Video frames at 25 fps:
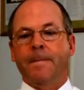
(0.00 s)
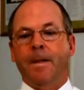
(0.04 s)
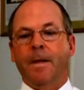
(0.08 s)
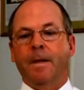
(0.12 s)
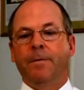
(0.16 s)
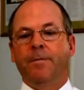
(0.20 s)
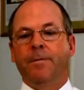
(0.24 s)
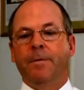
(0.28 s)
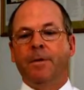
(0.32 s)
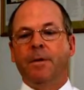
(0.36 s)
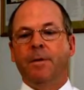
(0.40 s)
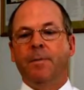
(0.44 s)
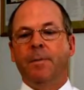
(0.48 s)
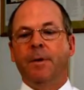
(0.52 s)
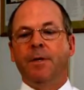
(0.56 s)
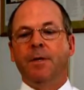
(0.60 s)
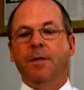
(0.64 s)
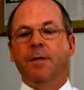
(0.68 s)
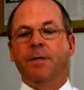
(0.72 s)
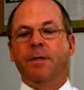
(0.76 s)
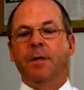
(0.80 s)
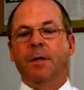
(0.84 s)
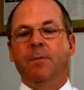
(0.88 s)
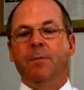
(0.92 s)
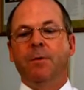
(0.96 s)
And if
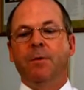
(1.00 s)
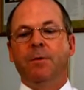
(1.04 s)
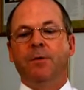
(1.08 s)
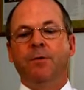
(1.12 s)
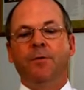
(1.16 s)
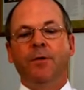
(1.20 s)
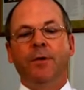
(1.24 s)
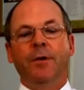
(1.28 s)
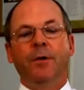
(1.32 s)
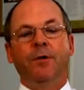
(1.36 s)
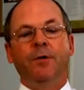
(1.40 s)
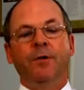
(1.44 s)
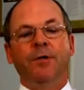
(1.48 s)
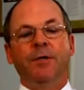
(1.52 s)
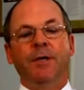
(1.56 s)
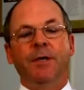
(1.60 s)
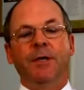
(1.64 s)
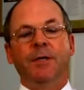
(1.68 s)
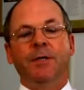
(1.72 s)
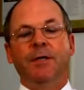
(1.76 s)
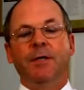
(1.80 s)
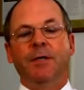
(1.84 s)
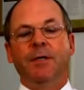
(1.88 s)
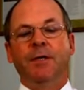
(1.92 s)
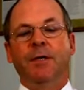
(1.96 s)
committees number 3 or
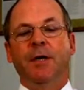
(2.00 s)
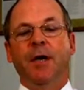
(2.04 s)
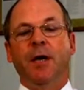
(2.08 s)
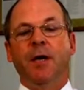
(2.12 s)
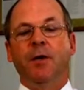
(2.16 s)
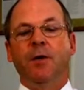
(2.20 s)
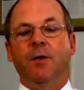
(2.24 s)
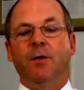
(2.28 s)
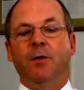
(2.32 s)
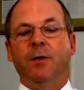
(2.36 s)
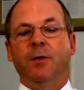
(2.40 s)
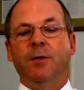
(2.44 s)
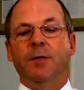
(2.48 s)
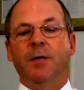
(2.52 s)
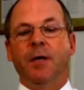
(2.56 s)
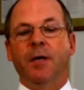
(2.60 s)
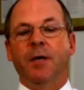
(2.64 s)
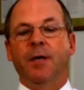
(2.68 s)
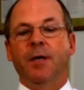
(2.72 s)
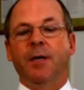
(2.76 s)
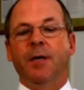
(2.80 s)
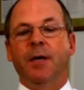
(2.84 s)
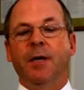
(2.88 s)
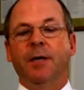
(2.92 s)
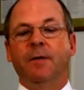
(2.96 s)
6 decide not to
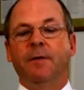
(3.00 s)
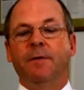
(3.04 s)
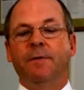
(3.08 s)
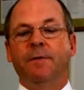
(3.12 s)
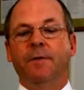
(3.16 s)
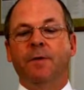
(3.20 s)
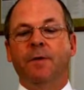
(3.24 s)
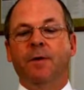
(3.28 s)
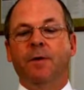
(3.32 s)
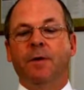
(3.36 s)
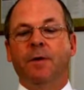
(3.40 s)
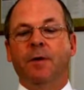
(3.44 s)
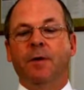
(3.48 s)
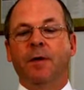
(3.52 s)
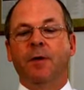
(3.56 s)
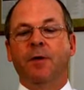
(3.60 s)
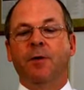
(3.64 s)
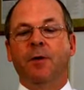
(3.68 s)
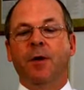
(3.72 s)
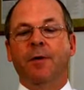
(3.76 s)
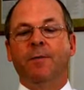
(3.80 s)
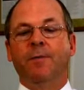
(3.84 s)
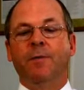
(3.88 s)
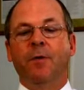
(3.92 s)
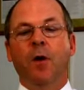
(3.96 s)
take the case further, then
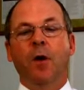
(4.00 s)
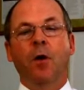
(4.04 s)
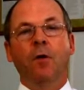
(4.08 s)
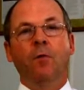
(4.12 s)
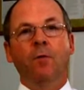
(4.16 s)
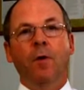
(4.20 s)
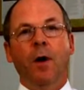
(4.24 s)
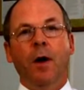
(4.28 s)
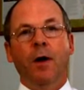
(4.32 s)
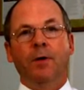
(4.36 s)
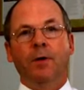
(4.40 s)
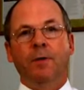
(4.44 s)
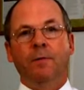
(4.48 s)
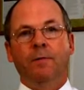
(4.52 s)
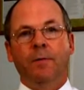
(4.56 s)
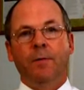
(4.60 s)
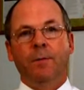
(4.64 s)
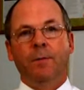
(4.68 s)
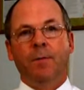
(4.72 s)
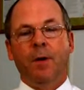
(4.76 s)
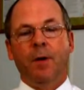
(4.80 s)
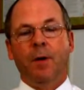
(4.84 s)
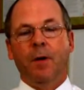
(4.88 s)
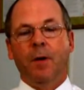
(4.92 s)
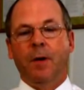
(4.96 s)
you have no right of
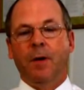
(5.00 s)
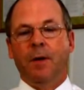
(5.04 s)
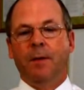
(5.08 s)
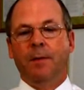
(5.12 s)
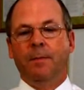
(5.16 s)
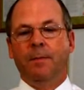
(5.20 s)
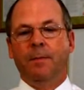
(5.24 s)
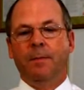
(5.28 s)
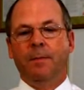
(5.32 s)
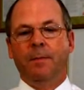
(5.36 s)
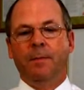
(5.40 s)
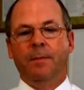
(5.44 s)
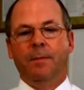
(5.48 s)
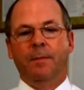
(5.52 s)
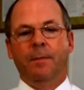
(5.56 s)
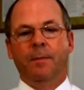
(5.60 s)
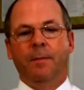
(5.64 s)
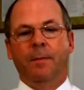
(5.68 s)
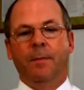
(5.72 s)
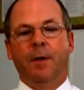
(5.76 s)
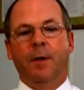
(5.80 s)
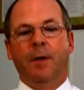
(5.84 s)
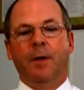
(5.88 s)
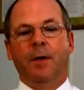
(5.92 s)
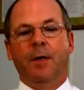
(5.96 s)
reply
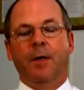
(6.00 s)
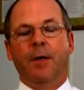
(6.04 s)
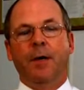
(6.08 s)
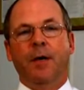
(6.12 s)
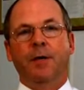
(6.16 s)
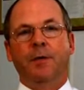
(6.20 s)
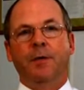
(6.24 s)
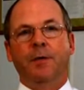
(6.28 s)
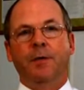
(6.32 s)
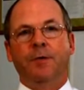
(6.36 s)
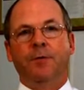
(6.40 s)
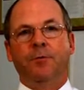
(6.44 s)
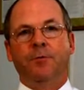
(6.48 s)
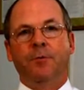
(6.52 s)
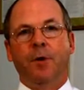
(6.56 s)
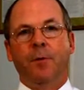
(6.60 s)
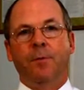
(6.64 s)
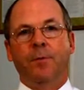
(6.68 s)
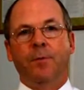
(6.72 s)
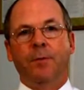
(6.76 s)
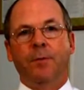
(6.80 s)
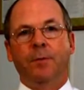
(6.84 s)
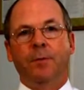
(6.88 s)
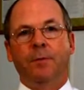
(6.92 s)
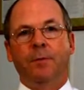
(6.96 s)
and the case is
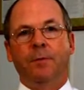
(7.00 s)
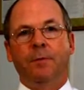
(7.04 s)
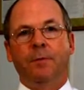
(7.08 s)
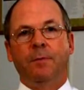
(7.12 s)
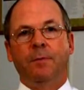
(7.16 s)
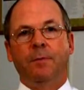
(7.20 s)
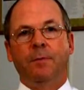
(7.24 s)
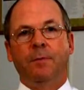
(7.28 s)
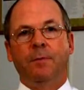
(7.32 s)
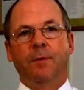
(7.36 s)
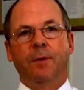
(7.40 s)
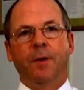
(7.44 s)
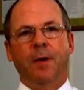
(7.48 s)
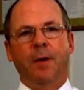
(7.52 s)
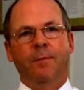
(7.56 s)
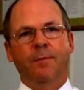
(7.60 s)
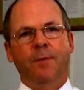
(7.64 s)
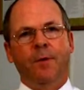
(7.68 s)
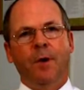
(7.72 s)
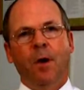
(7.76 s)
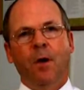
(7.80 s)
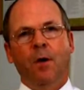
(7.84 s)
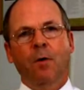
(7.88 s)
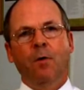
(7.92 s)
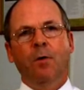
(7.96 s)
dropped. You
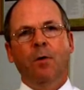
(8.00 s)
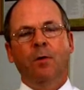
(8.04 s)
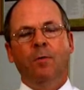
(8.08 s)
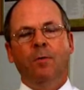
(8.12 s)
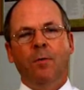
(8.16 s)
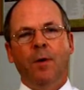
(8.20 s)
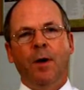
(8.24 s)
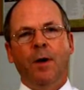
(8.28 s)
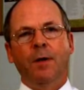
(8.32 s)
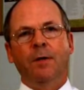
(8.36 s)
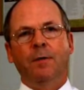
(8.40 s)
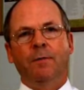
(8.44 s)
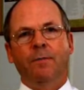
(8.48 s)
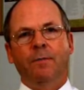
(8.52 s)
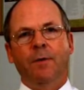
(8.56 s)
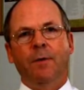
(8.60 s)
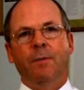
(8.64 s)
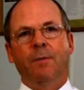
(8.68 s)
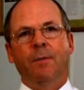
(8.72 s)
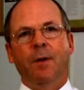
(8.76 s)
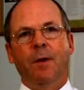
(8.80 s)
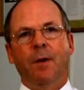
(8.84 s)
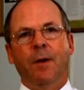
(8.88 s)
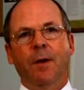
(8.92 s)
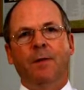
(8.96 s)
have no right of
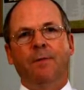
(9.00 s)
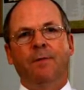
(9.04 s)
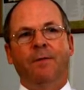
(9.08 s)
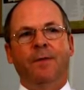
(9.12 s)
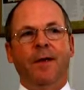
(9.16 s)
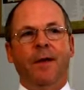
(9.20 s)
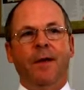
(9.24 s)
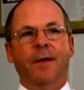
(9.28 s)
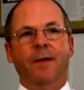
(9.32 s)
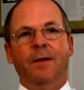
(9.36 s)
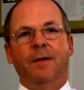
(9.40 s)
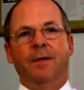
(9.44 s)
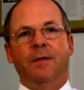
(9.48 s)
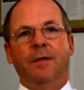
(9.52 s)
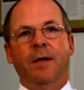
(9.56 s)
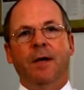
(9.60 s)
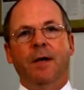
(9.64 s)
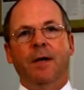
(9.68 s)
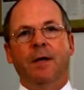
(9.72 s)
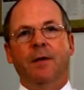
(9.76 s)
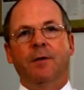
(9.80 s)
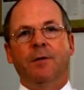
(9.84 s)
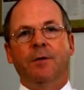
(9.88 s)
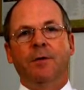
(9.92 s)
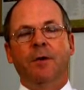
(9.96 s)
reply if they
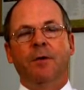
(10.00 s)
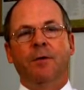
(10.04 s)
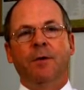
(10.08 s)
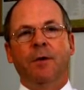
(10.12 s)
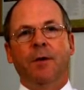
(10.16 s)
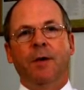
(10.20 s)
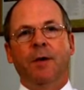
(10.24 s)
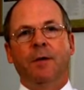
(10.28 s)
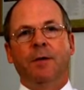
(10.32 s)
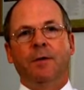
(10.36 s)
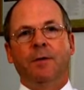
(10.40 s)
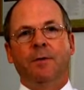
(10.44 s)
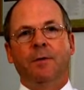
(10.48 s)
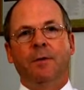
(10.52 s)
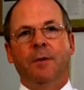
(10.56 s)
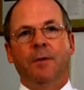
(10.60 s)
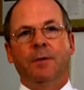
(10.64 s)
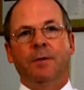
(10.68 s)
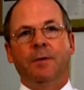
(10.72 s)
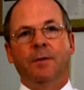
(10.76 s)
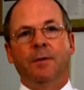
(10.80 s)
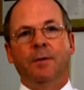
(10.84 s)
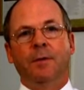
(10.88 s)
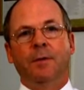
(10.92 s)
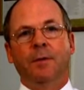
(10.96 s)
decide there's no case to
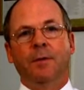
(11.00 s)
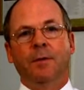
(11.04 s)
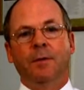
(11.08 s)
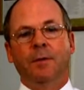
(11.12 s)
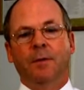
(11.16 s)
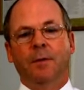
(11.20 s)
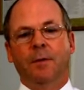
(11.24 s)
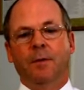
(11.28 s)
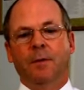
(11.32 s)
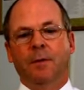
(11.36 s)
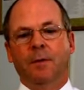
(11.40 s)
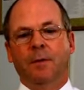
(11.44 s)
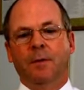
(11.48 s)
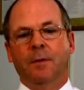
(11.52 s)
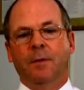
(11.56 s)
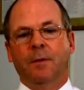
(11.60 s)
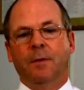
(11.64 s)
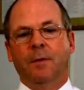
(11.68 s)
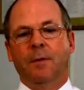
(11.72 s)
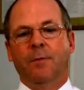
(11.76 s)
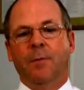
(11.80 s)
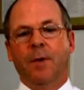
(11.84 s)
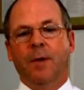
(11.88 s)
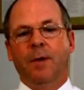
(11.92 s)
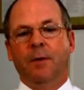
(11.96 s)
answer.
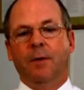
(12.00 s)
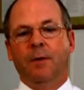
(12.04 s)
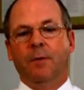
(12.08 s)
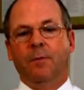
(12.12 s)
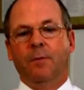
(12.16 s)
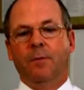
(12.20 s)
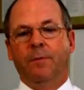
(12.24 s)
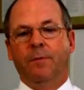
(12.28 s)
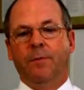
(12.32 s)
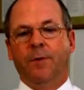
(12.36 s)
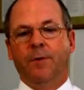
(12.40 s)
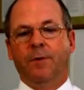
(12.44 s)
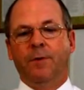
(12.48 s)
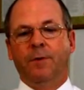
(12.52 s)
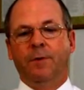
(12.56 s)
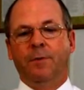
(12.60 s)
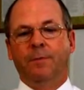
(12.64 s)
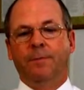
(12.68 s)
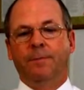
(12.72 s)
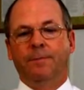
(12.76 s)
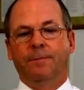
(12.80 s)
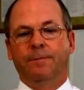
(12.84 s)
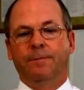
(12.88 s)
The medical profession.